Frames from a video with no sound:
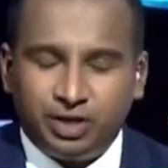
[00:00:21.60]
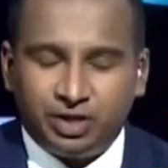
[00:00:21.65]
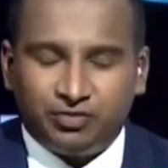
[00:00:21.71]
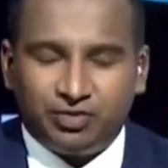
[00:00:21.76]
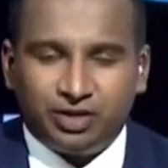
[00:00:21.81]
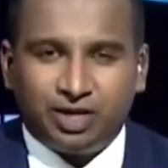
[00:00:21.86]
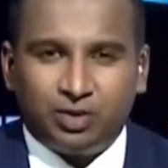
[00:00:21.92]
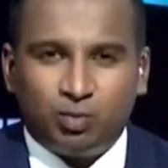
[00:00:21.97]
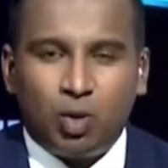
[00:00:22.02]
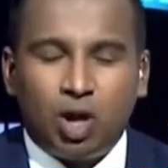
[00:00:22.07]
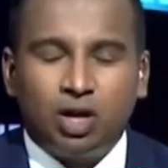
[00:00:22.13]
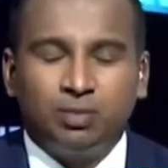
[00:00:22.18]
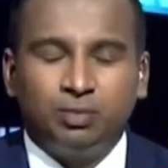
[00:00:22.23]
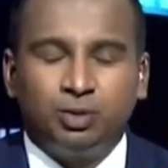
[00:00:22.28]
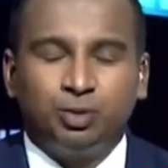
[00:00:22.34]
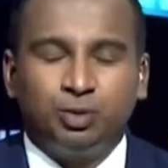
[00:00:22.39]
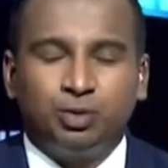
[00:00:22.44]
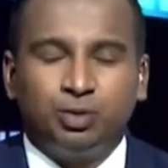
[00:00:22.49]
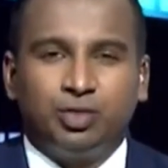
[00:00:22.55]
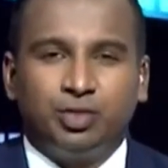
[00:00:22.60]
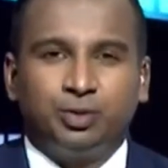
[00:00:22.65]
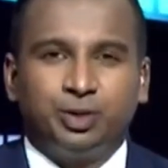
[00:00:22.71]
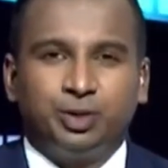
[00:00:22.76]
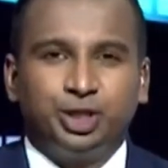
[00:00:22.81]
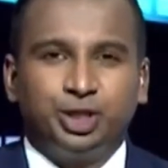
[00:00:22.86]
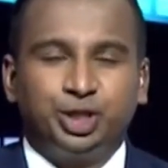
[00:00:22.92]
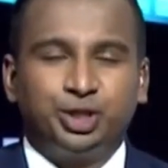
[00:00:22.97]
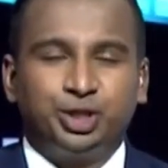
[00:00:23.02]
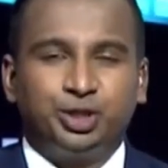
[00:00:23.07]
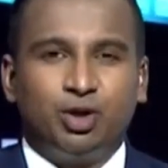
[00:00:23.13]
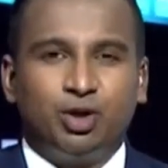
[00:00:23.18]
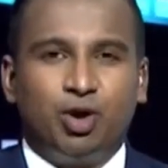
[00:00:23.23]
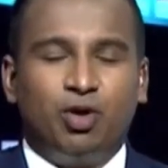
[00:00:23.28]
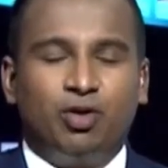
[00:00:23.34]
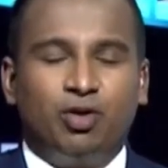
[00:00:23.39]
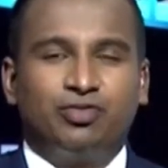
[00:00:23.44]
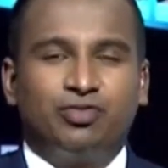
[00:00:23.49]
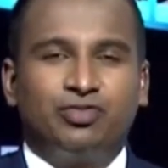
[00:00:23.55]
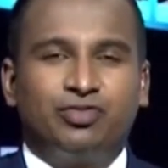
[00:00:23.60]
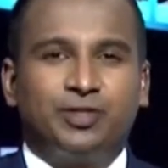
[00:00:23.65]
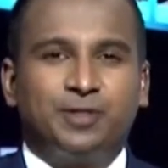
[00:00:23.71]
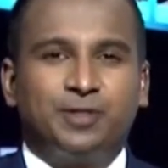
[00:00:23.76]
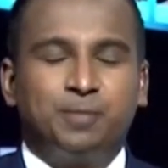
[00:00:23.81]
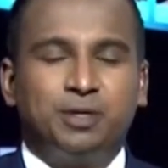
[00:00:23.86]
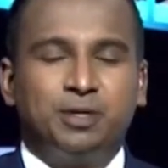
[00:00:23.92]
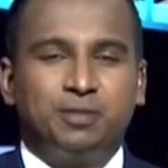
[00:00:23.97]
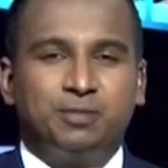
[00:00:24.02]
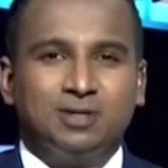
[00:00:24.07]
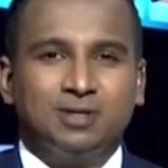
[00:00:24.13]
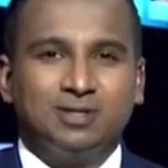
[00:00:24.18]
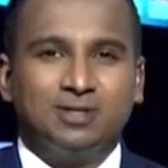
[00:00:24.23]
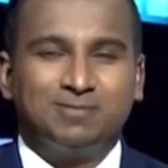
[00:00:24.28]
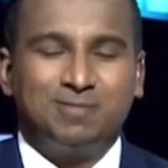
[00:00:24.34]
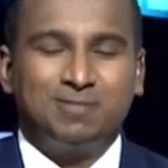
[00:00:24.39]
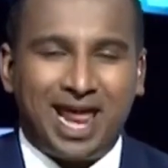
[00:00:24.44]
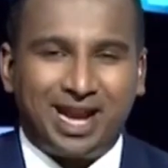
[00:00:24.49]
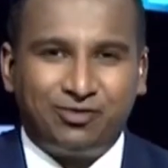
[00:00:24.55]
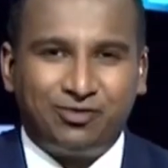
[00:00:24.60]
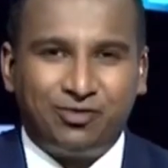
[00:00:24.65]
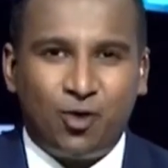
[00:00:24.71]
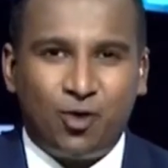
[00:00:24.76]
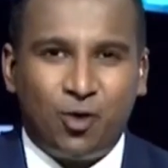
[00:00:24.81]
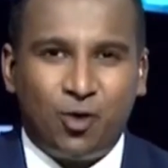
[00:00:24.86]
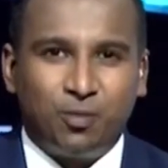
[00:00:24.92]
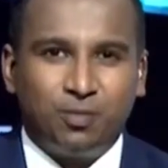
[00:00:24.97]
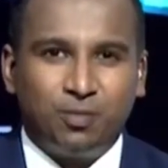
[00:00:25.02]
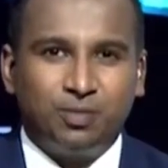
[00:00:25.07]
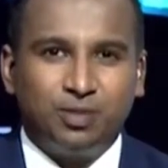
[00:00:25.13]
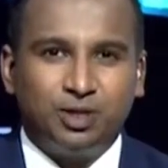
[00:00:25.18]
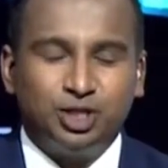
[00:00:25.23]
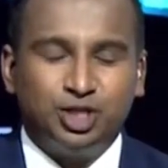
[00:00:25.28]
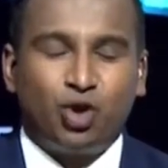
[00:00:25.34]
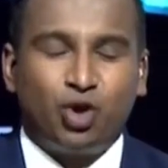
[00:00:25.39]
good evening and welcome to another edition of The People's Platform.